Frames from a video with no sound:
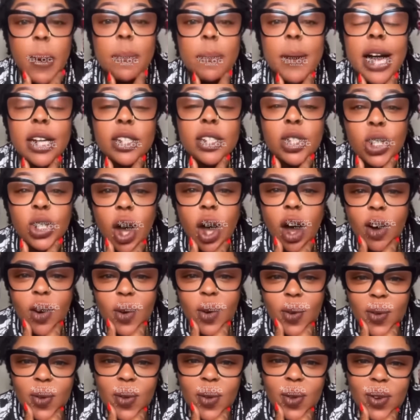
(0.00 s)
Me
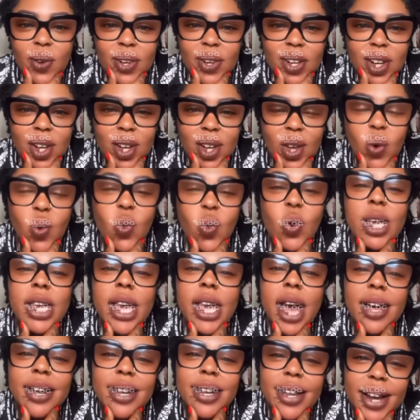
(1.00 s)
pacho,
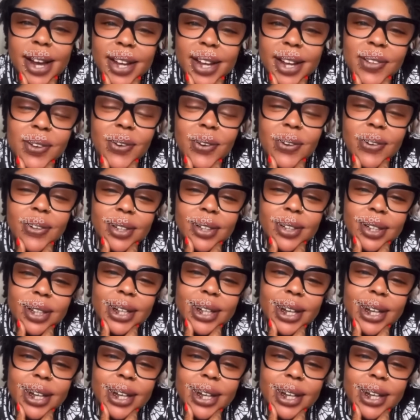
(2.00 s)
we are no,